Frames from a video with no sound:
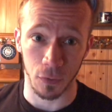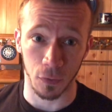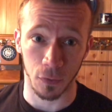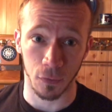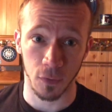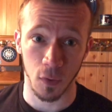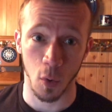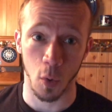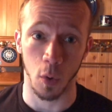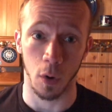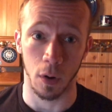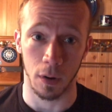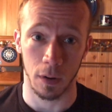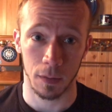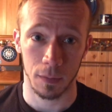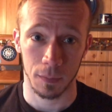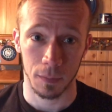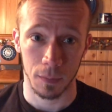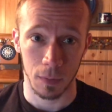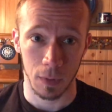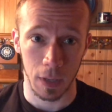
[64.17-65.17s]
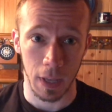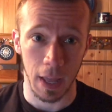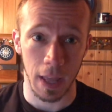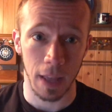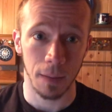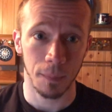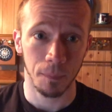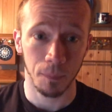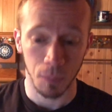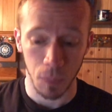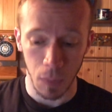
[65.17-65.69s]
for 4.
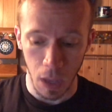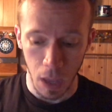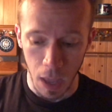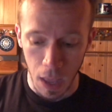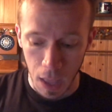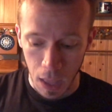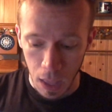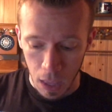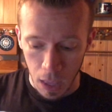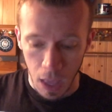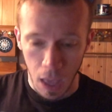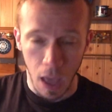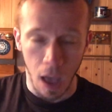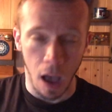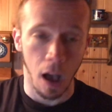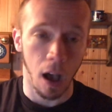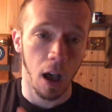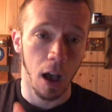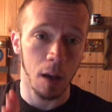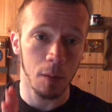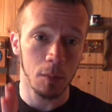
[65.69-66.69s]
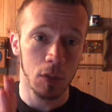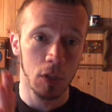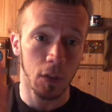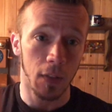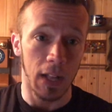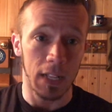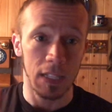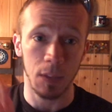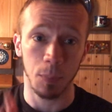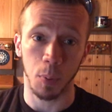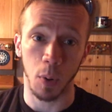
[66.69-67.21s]
Okay? So
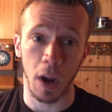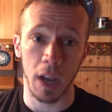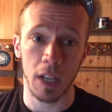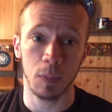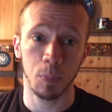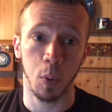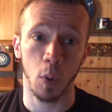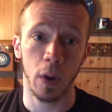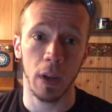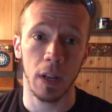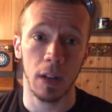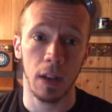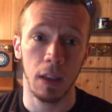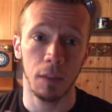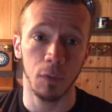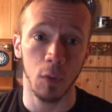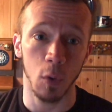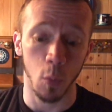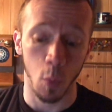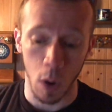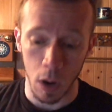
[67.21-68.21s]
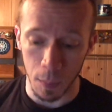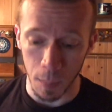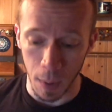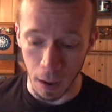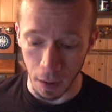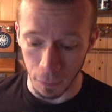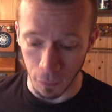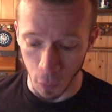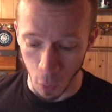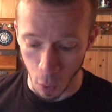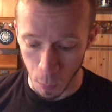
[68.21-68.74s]
that's the price point if you want to buy
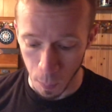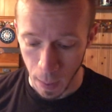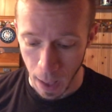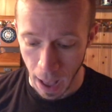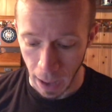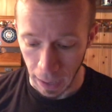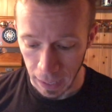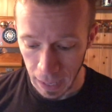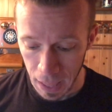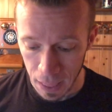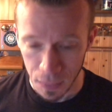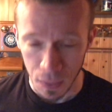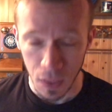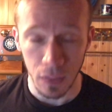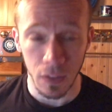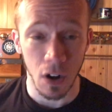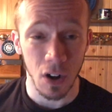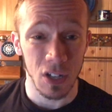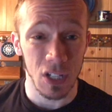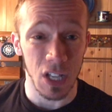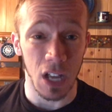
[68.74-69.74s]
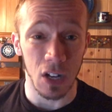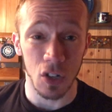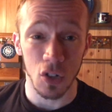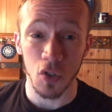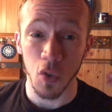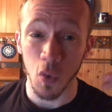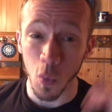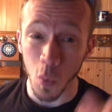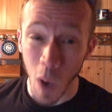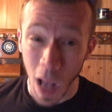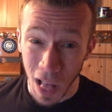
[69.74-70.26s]
a 4-pack. Then there's a
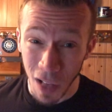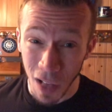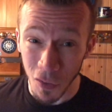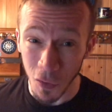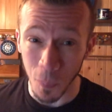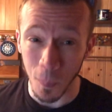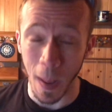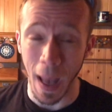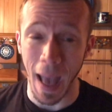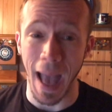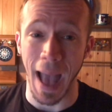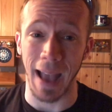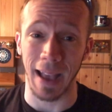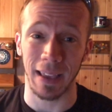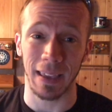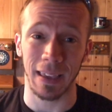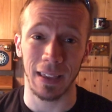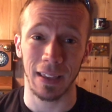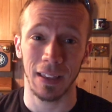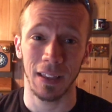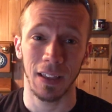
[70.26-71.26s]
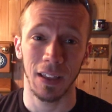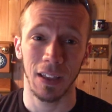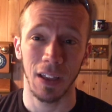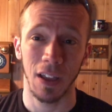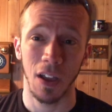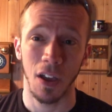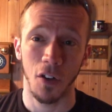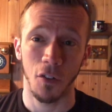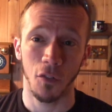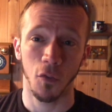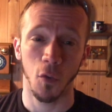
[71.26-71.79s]
12-pack
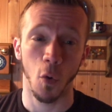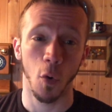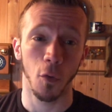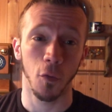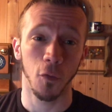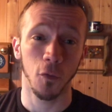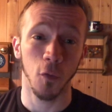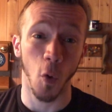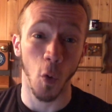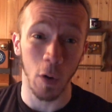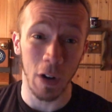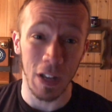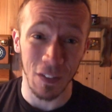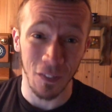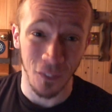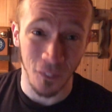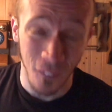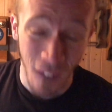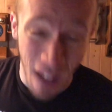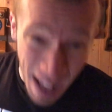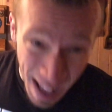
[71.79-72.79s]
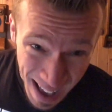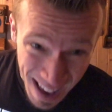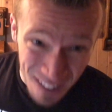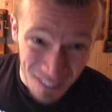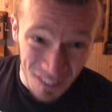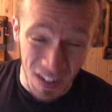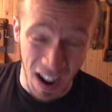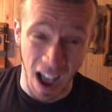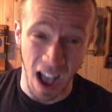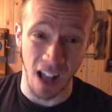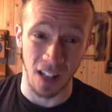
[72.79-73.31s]
for
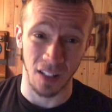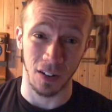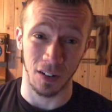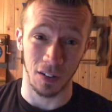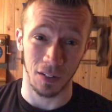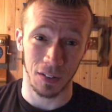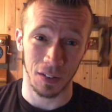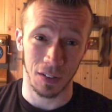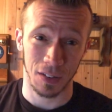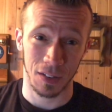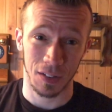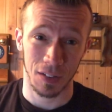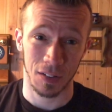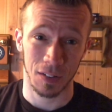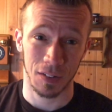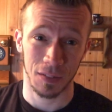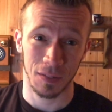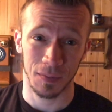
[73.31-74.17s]
$45.